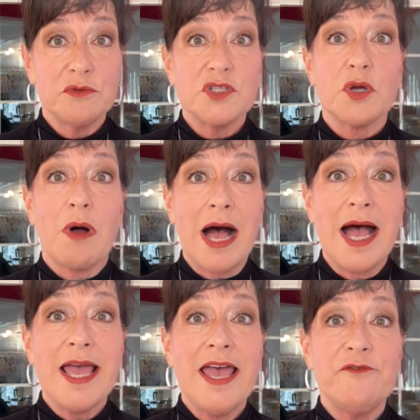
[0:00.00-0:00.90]
So
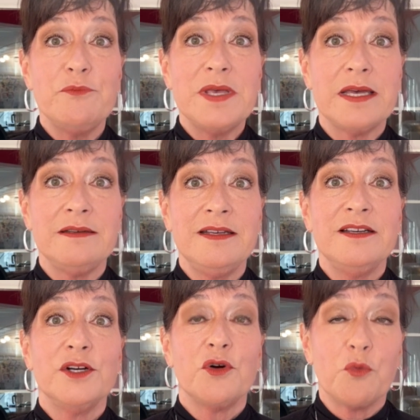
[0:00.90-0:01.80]
I have been
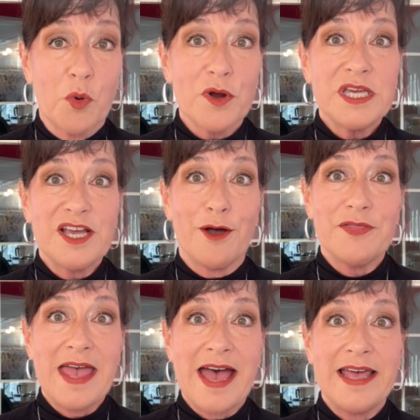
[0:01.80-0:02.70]
working on
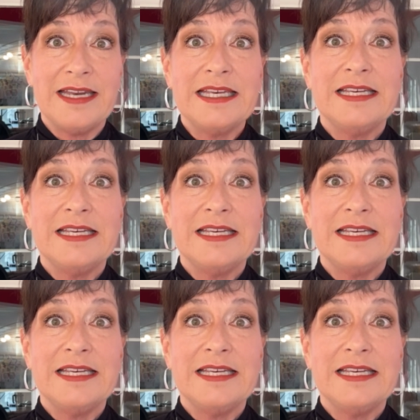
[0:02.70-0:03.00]
that,